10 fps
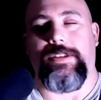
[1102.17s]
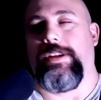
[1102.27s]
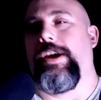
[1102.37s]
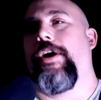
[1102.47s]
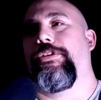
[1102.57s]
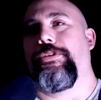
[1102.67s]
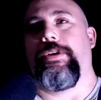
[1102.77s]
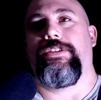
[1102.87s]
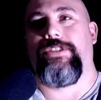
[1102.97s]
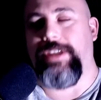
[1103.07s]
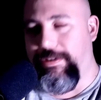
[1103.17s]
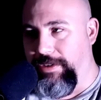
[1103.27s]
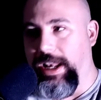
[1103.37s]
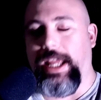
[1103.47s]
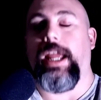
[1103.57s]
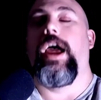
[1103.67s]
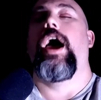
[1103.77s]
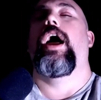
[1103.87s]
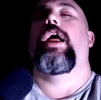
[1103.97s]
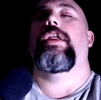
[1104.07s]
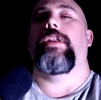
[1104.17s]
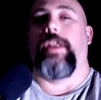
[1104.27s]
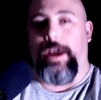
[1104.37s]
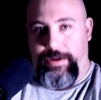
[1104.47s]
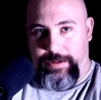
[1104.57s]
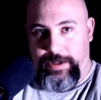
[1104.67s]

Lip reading: And the answer is definitely no.